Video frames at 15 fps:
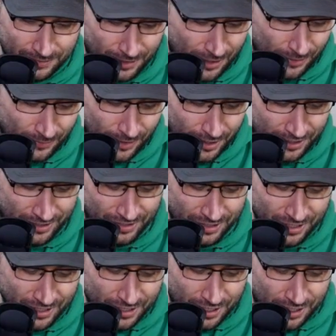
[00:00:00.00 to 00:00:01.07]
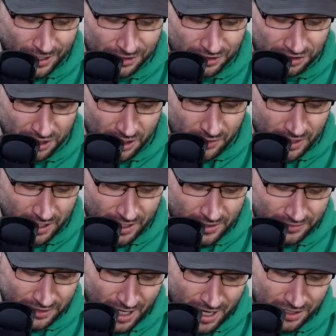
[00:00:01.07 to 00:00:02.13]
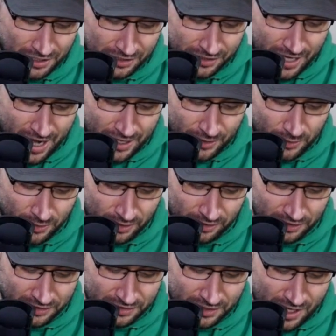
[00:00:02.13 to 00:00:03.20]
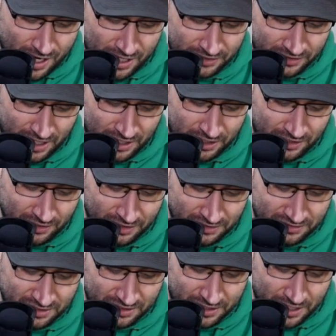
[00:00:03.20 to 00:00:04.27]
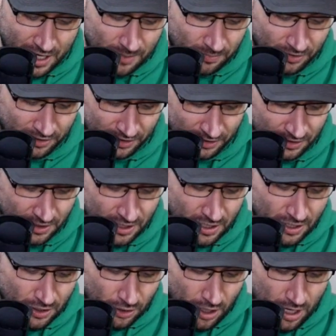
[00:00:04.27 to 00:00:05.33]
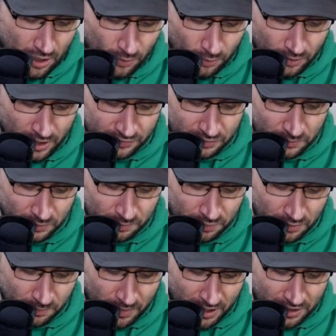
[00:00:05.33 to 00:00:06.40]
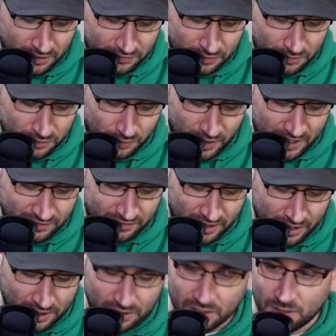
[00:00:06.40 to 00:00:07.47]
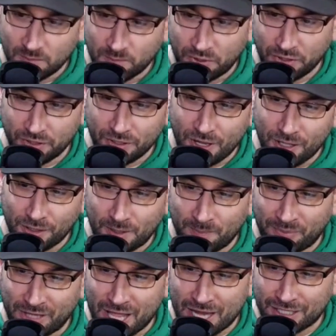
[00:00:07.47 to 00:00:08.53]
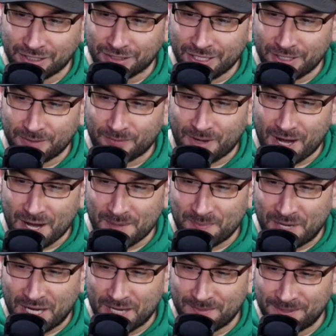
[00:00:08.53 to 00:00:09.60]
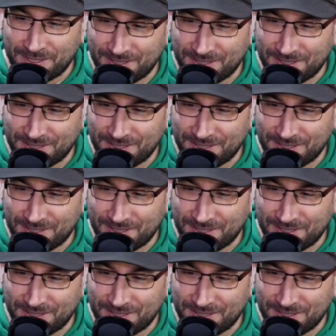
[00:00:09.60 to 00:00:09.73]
All right. Shohei Ohtani categorically denies any links to gambling, or as it was put by his new translator, "Put it all on black and let it ride, baby."